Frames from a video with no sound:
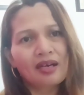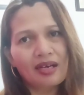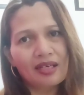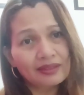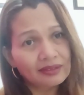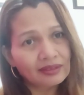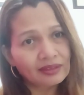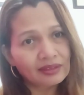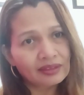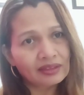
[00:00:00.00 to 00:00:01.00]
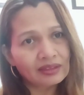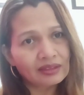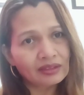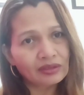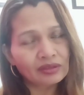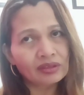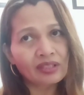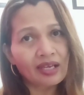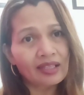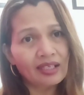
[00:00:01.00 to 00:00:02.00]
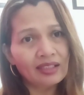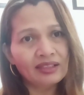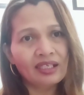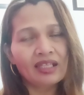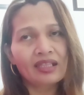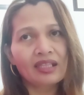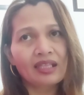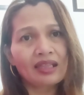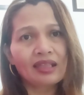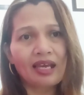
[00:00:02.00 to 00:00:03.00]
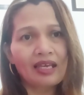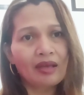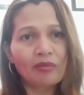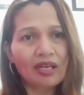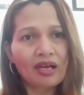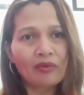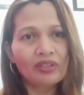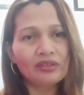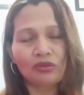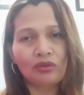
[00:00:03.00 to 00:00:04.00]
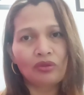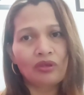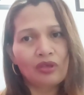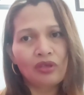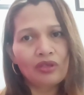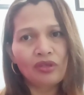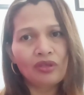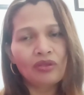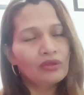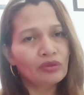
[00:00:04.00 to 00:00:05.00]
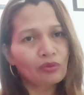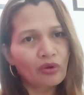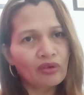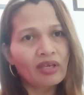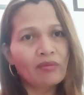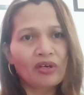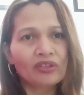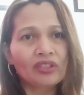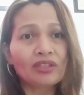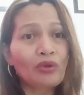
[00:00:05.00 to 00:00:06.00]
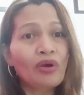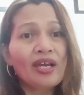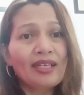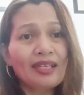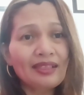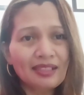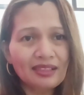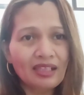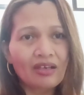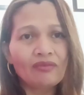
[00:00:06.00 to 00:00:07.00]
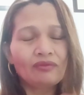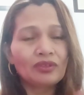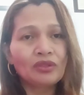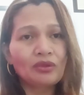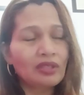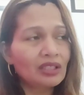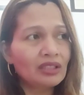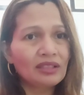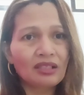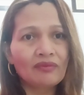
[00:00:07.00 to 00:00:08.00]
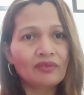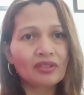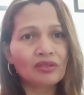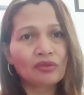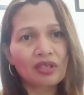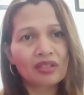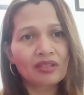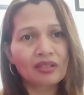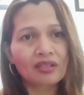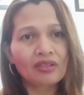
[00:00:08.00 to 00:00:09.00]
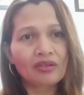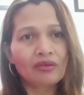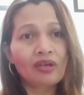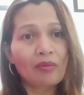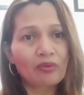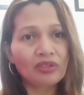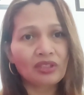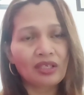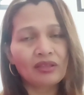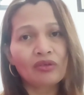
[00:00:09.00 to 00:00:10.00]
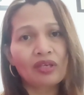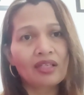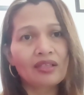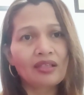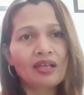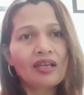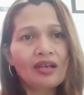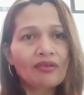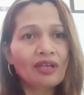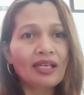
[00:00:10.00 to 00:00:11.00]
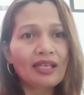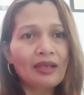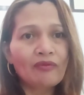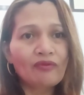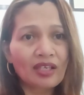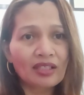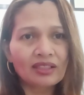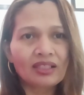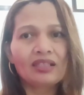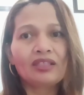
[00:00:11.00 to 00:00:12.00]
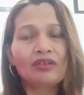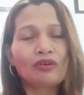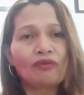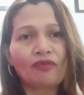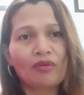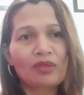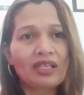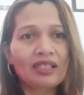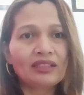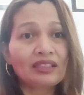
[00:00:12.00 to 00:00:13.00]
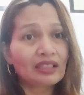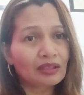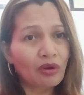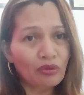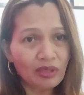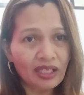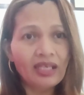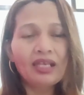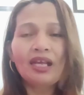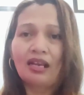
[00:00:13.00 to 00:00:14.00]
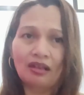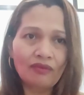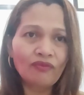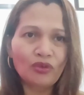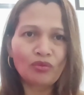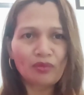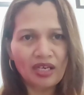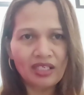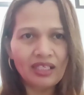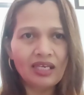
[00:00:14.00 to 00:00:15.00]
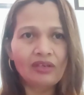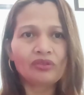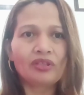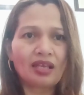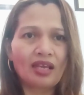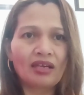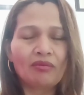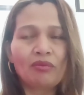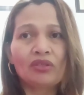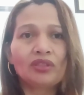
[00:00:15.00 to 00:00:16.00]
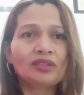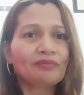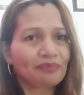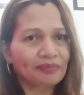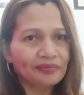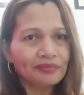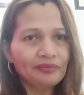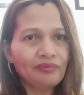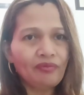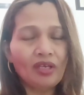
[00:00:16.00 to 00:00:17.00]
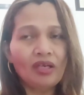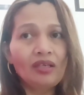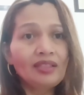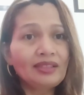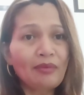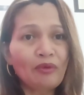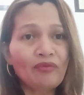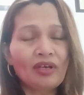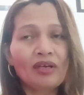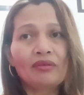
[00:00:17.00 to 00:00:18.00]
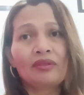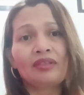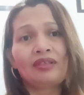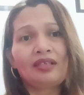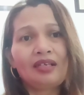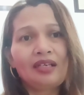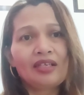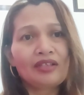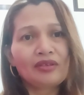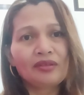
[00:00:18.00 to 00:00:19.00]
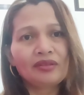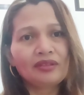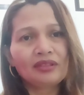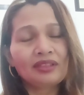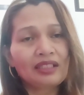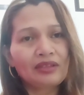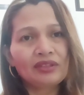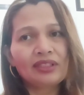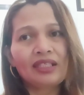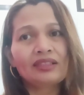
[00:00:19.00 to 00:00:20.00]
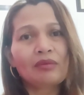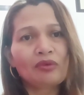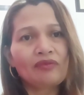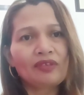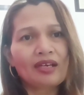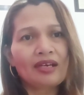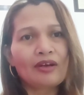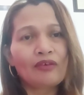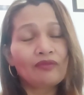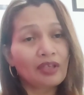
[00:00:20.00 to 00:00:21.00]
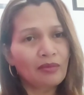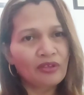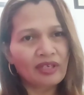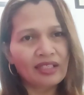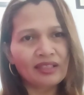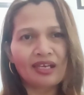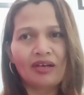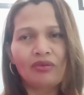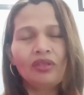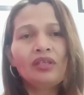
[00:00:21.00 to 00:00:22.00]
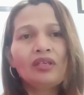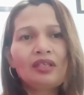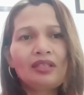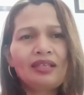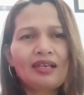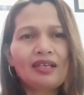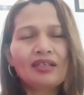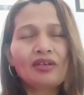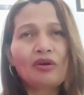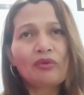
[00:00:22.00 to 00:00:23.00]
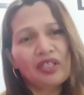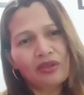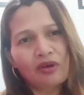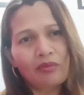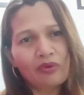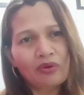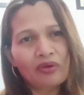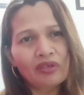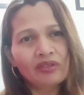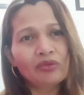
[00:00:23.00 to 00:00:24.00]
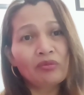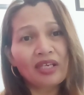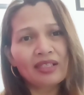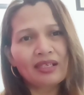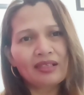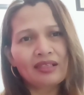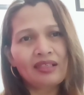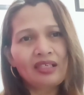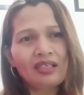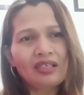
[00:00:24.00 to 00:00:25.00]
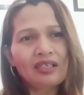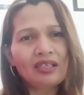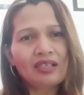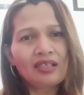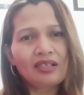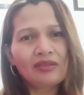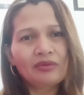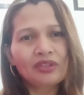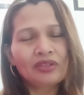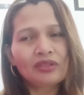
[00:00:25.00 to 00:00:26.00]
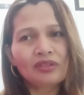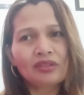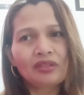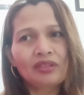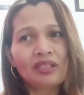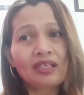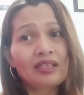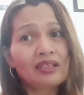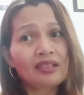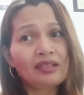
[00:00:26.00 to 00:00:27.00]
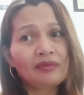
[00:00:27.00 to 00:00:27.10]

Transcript: studies and I have allowance, so you don't worry about it. So that is love. So that is love that you can, appreciate. You can really feel that your family is not only love your money out there, because some of our, sad to say, some of the OFW right now, they are going to abroad to make their their